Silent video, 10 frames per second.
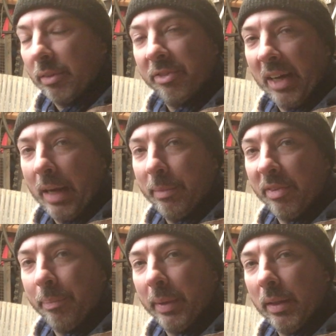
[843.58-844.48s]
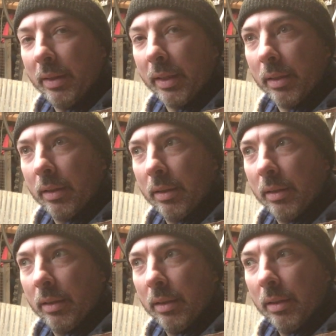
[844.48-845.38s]
the frame of a building
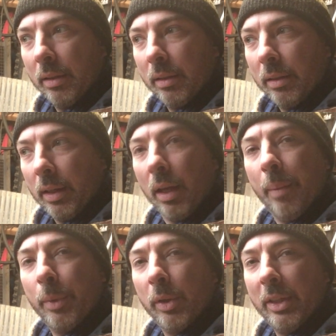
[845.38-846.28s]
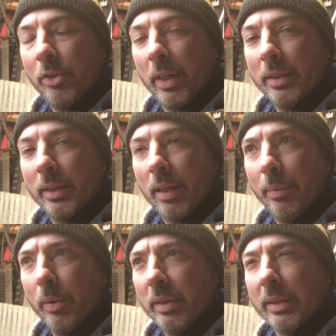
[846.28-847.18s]
a lot more interesting. I
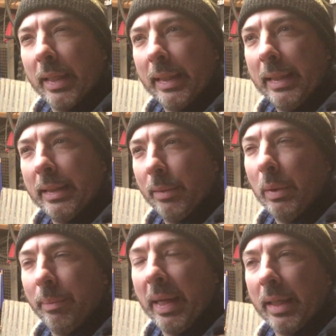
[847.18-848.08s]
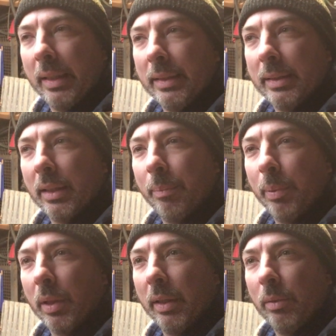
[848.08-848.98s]
won't say it will make it easier,
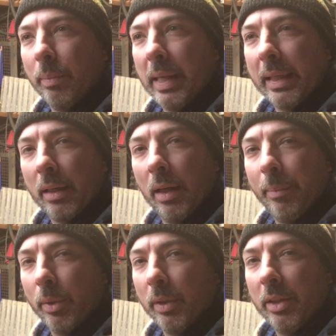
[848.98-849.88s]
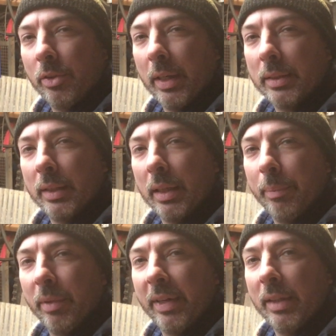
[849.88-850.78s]
but it will make it a lot more interesting
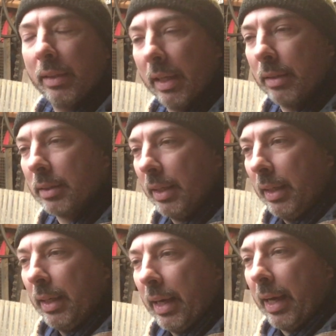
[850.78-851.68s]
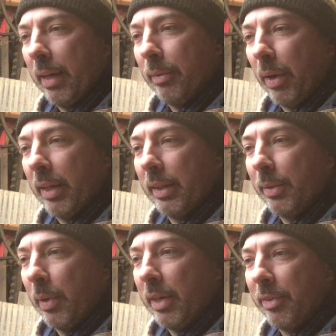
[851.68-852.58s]
above anything else. And I
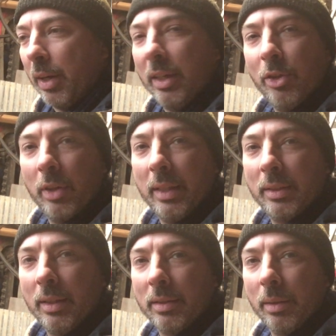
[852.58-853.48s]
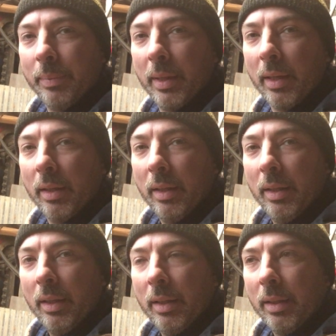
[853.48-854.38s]
think when you've got interest in something,
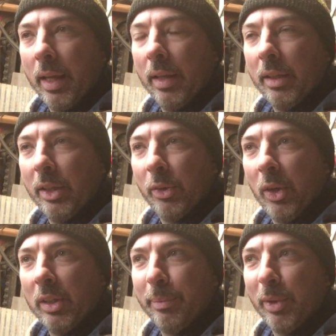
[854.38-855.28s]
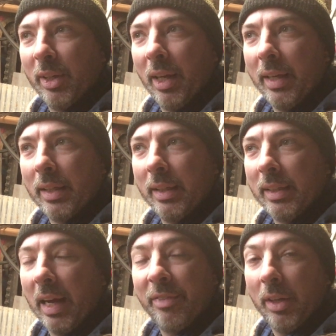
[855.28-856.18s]
then you're all the more likely
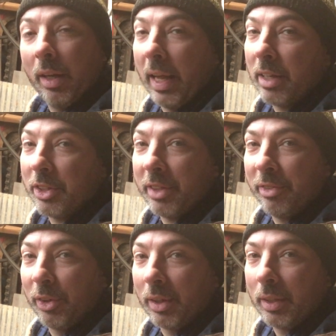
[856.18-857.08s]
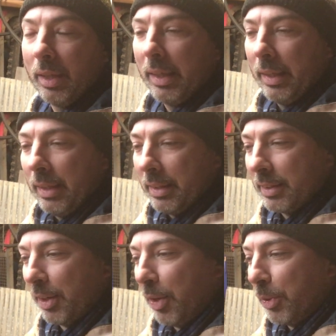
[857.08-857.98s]
to have a lot of energy for it.
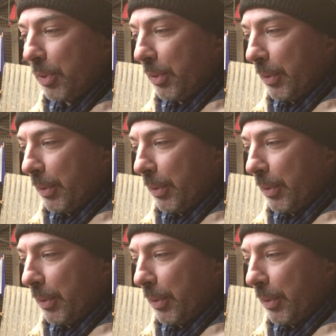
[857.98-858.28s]
So